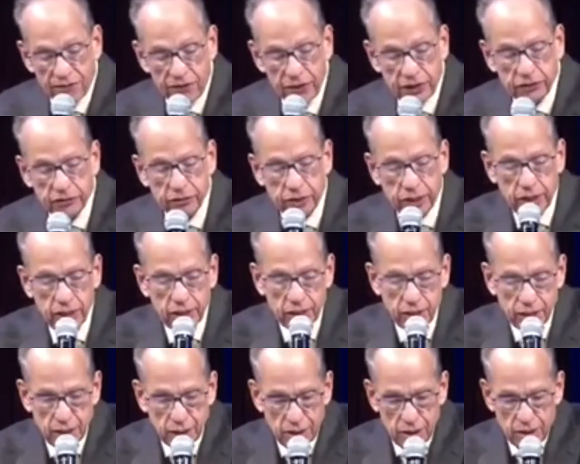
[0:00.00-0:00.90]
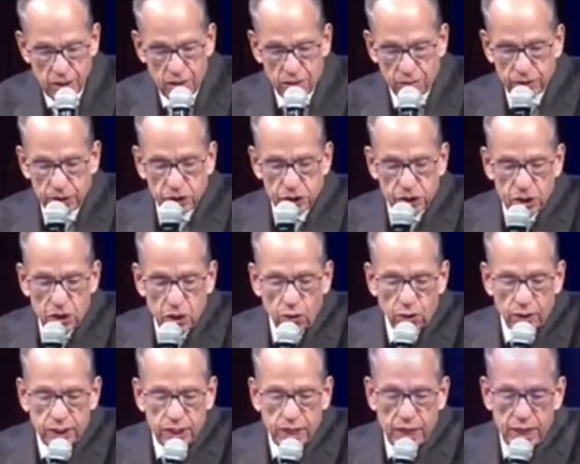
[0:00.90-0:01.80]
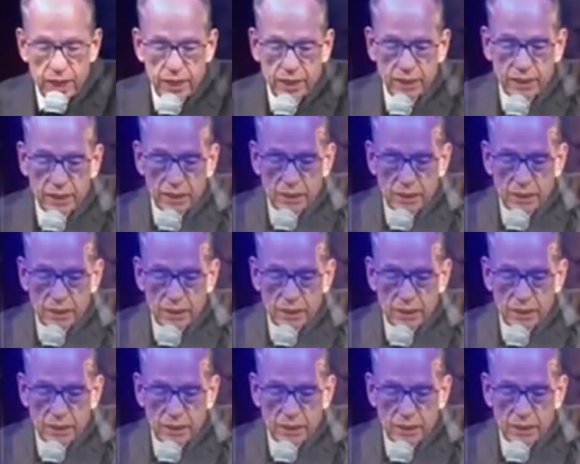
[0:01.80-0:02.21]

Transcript: day. There's never going to be a better